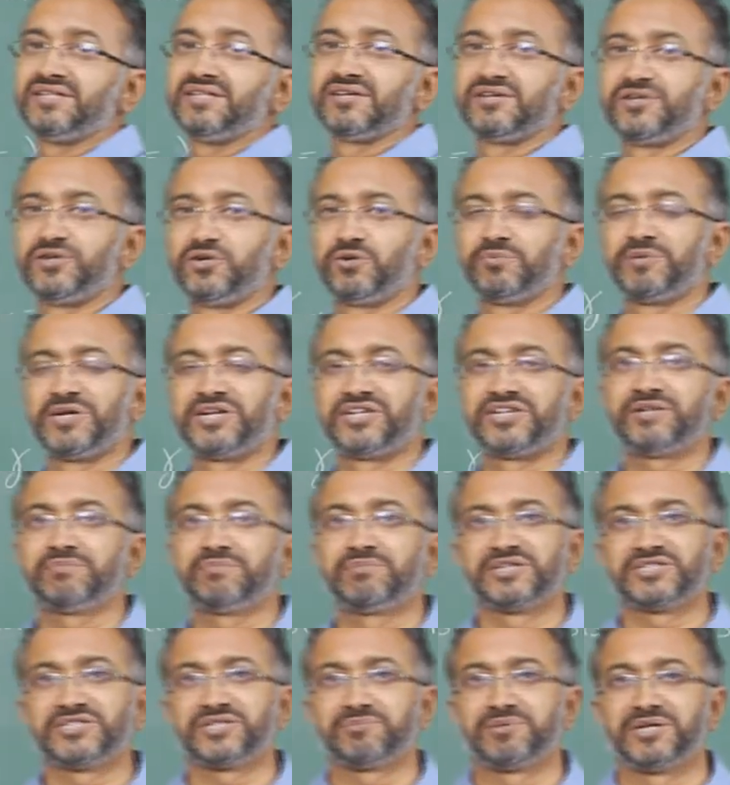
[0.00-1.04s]
the rheometric
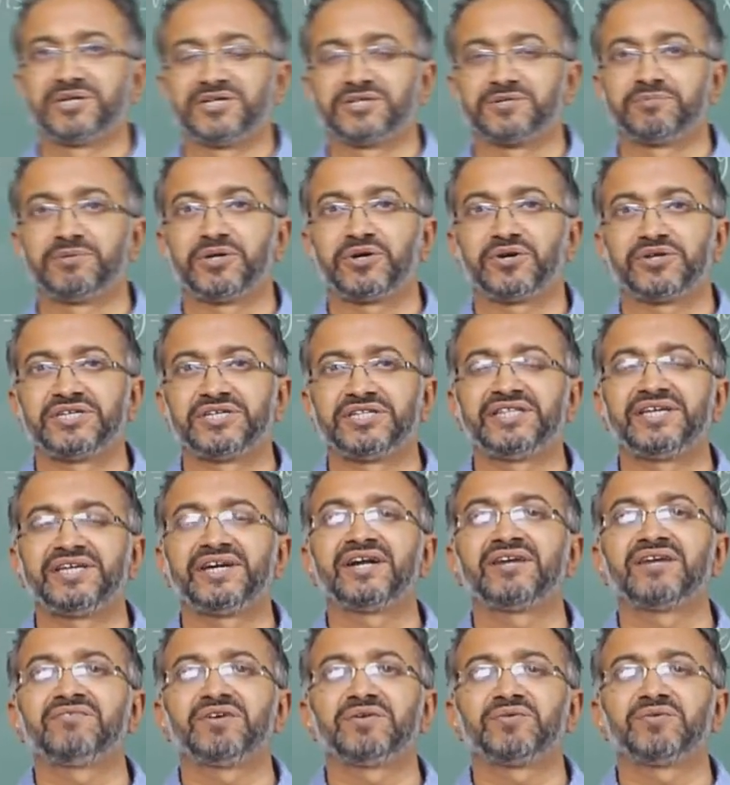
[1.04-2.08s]
measurements, because in the
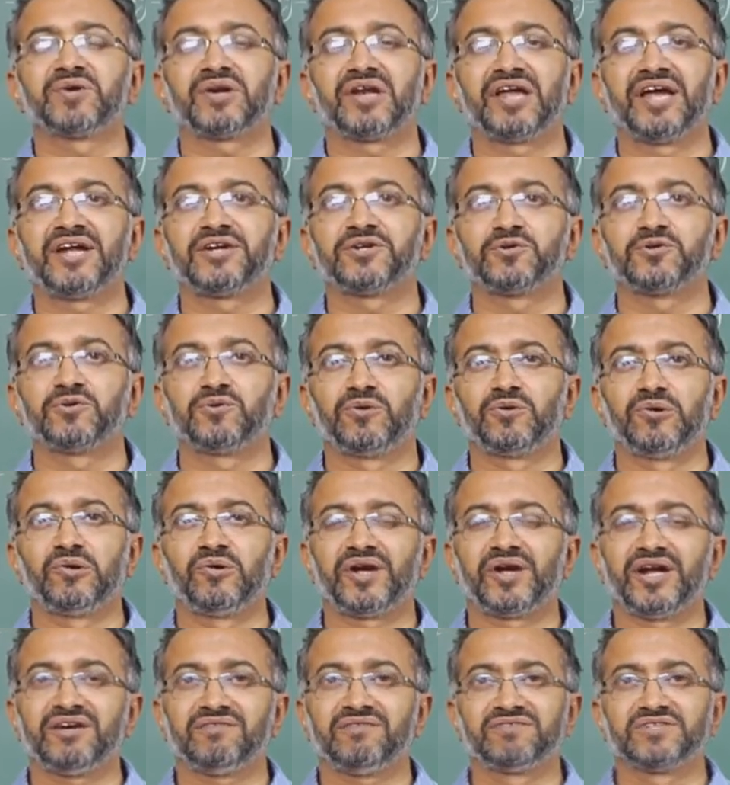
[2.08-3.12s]
end we would like to look
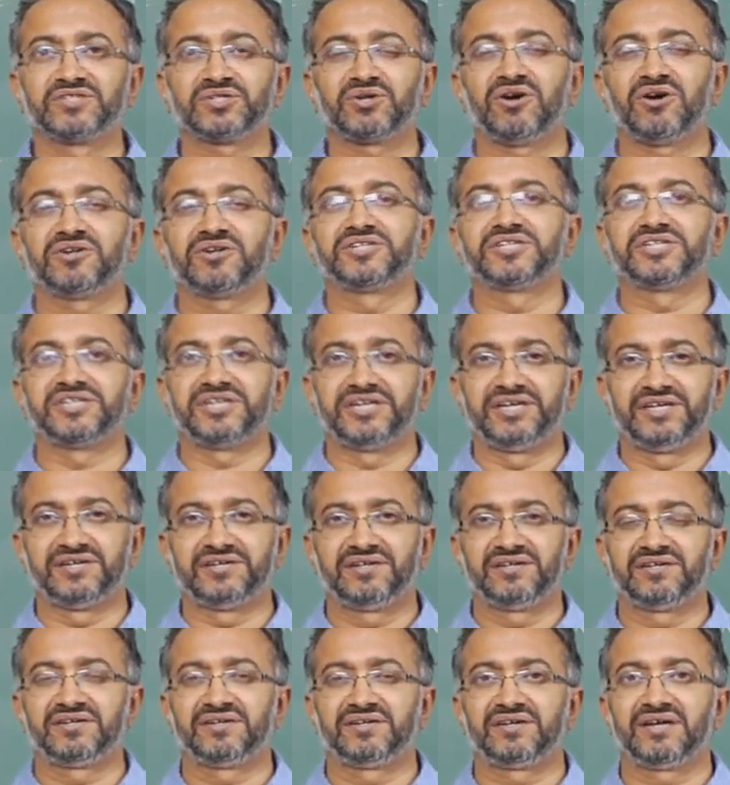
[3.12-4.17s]
at viscosity
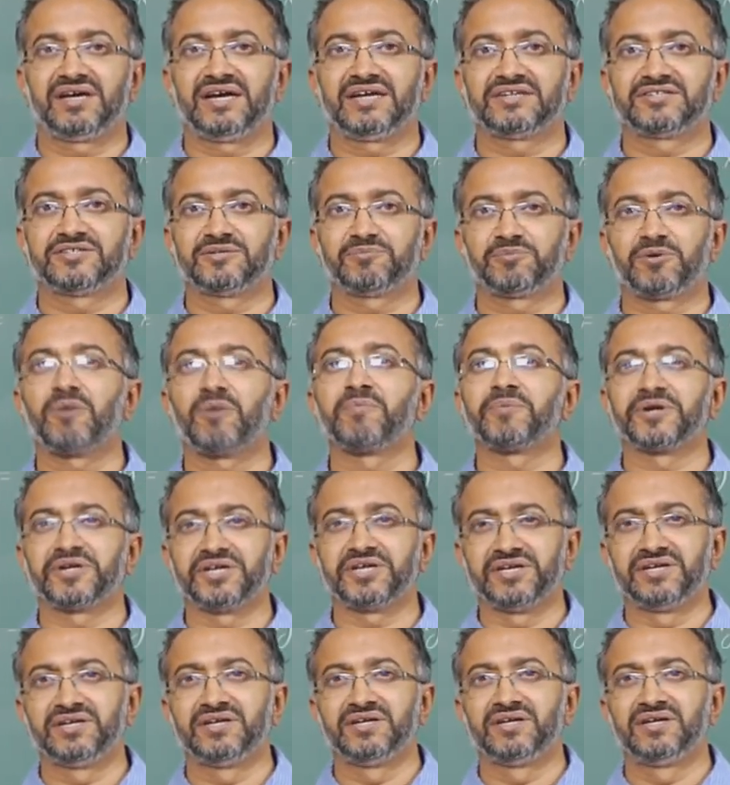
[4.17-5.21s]
as the property,
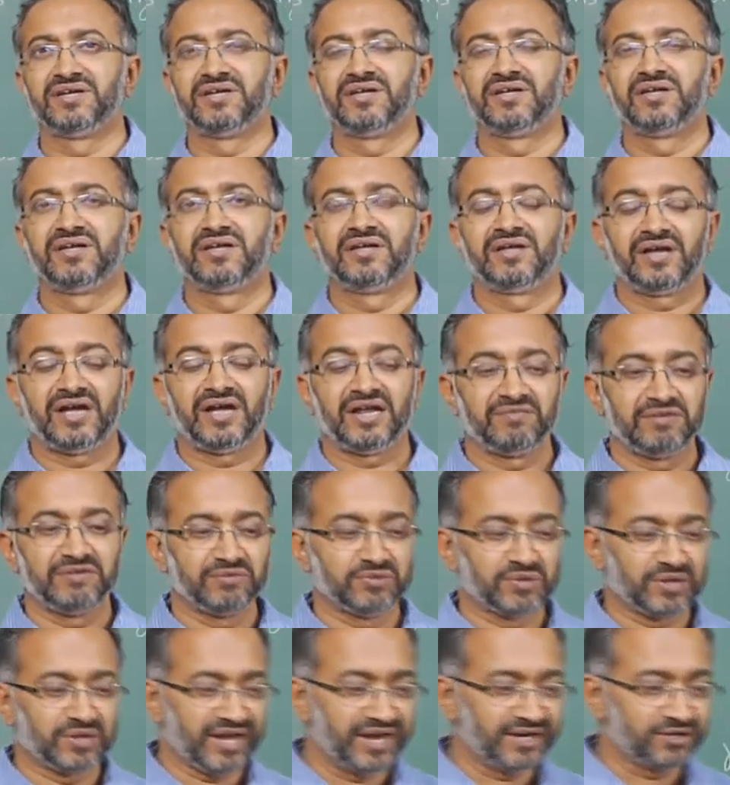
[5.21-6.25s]
and we
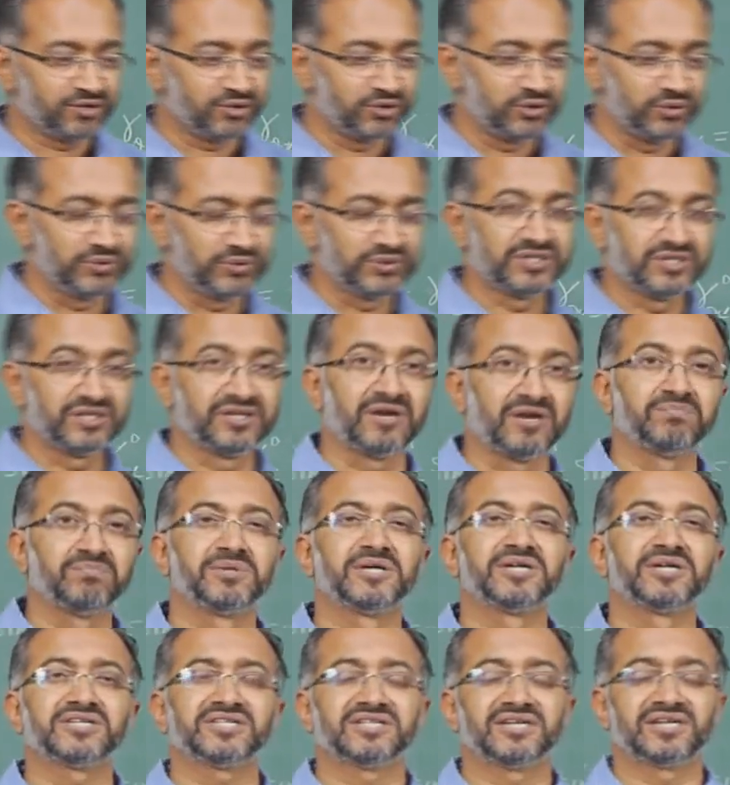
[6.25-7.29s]
would like to use the
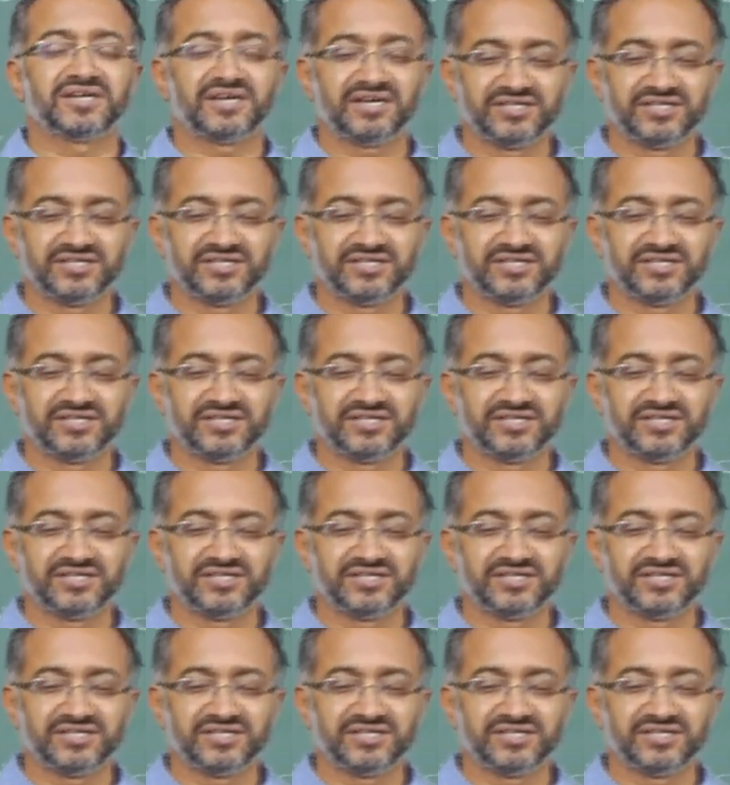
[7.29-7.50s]
numbers that are